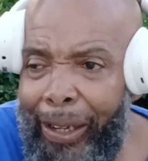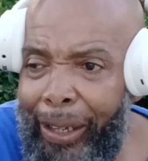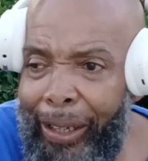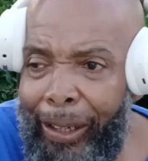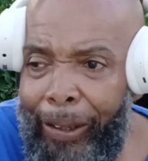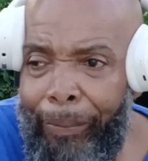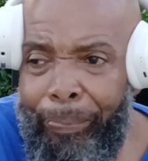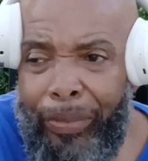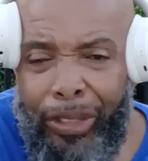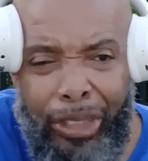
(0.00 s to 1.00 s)
Uh,
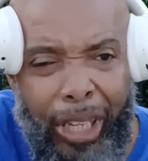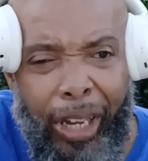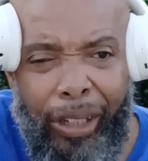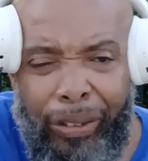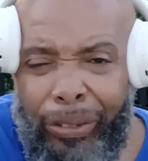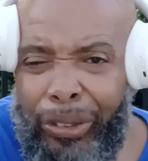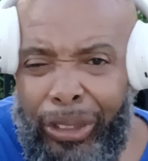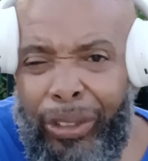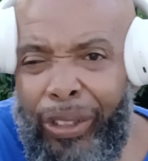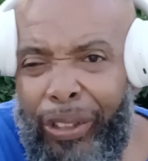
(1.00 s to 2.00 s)
yeah.
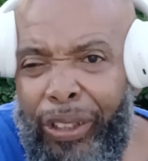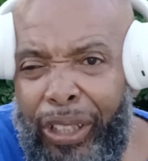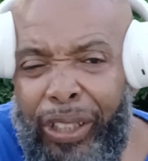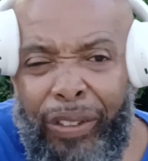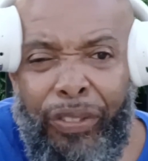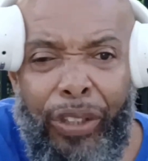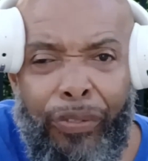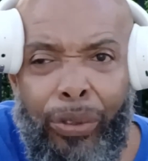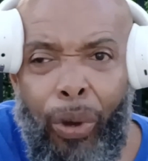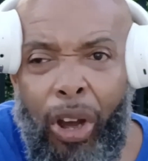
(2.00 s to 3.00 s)
Even if
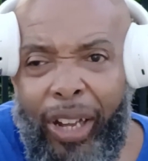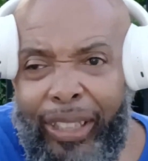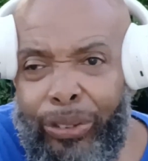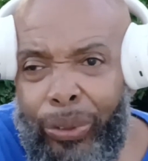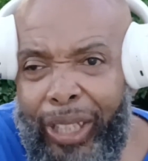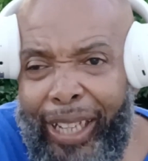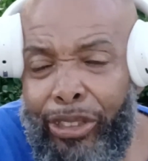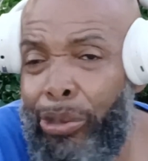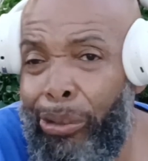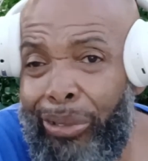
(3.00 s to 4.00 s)
you are Israelite,
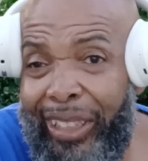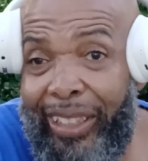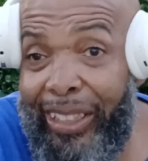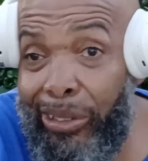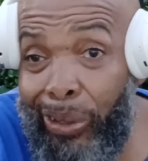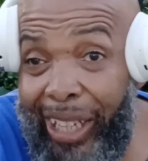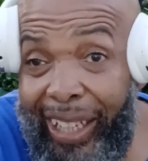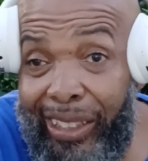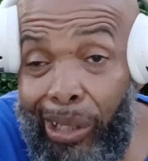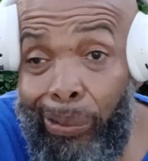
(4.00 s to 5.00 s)
you don't think an Israelite
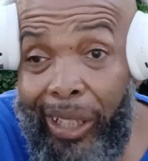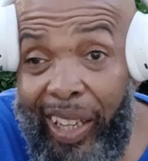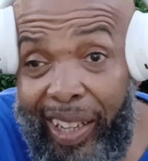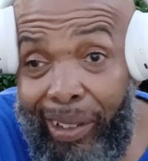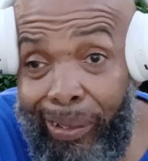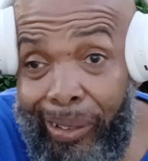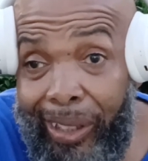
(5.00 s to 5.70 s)
can go to hell.